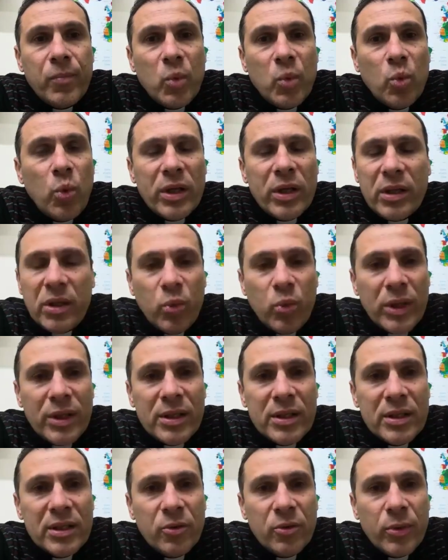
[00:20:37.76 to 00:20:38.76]

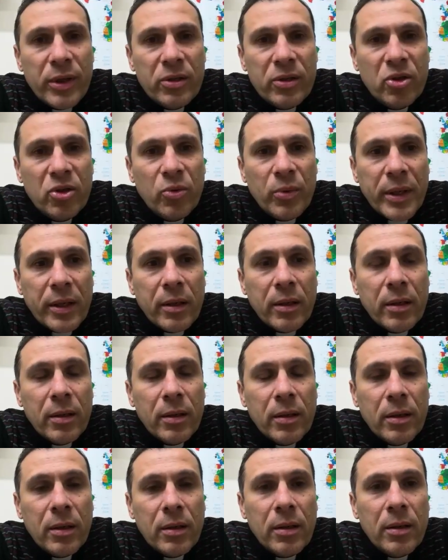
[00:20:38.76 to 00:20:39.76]
What is the world doing?
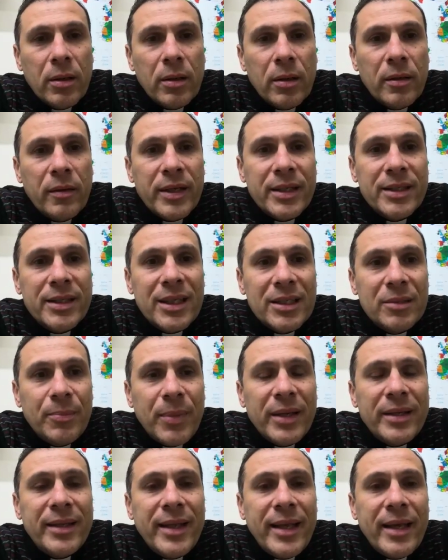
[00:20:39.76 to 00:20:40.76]
They're
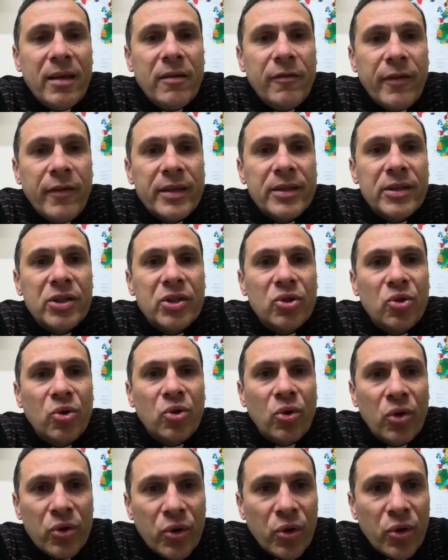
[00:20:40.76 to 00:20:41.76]
suspending funds
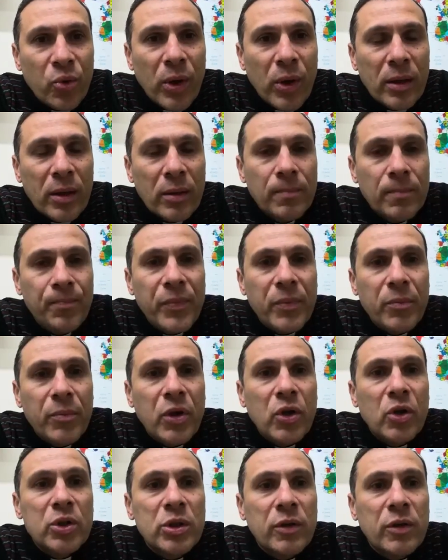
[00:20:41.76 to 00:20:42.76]
to UNRWA
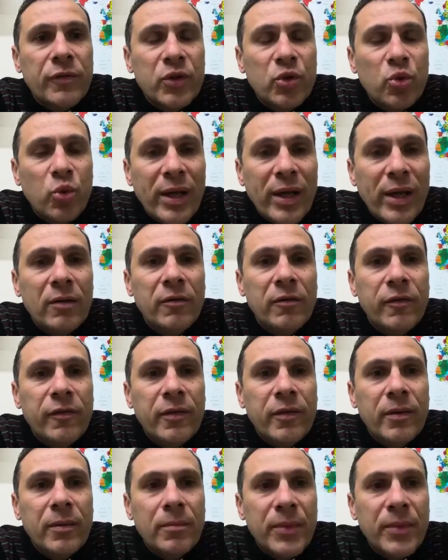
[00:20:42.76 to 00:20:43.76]
because of 12
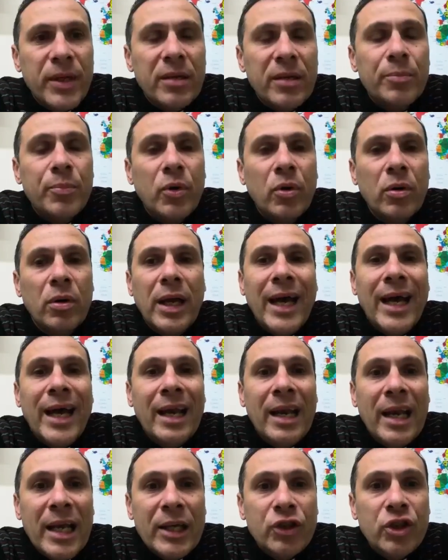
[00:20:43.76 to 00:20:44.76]
people
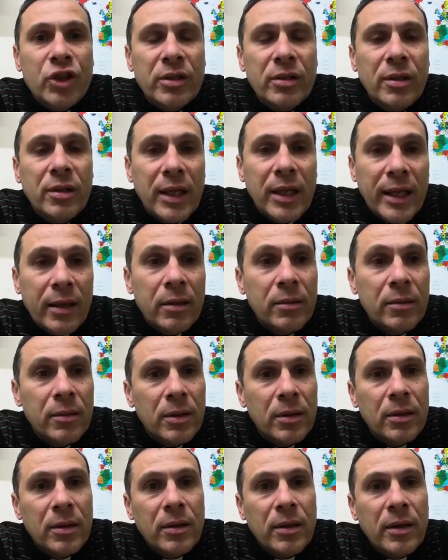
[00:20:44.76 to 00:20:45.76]
allegedly
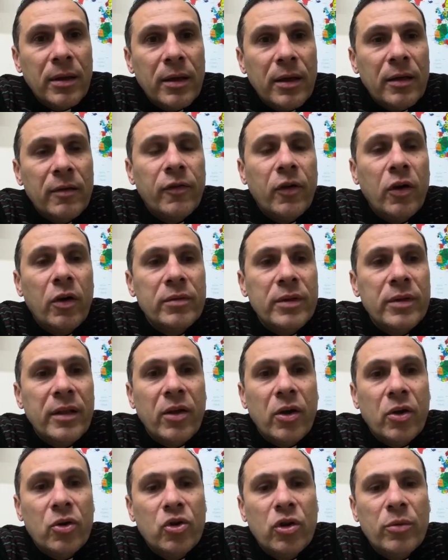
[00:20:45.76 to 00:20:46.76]
involved in
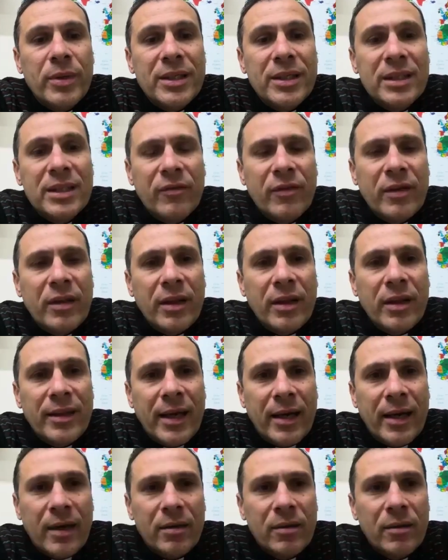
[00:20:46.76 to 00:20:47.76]
the October 7th
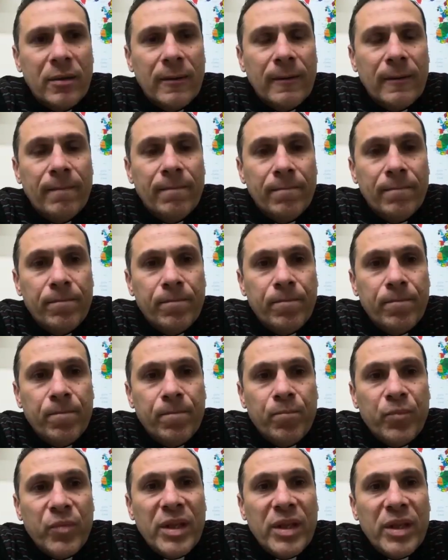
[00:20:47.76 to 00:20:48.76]
attack.
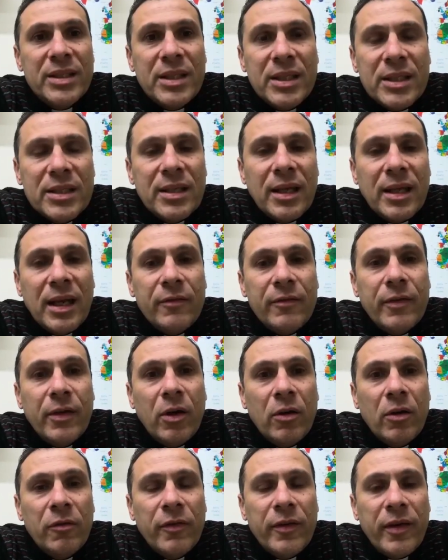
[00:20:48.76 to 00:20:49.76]
This is the
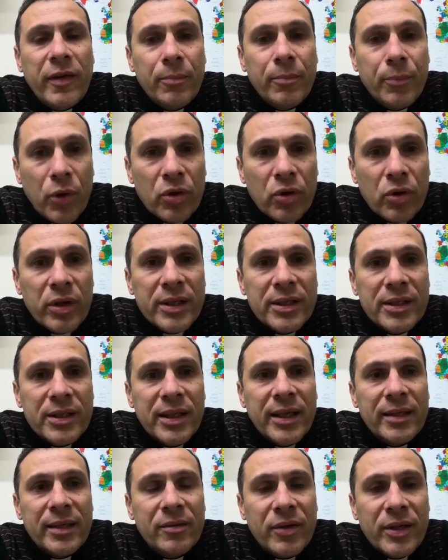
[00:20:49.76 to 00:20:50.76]
level of
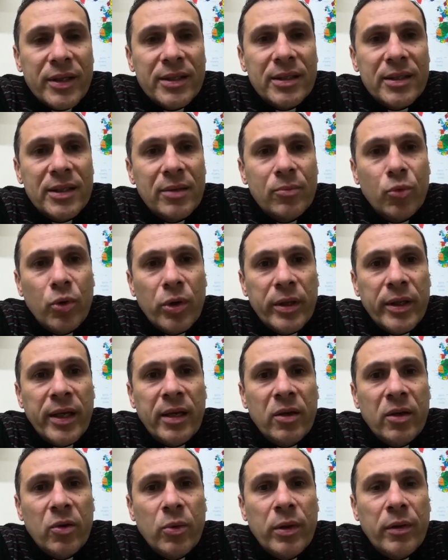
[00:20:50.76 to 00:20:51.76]
hypocrisy and racism we're
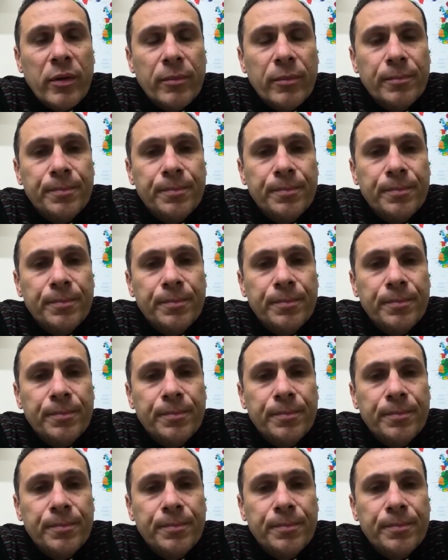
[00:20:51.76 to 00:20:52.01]
dealing with.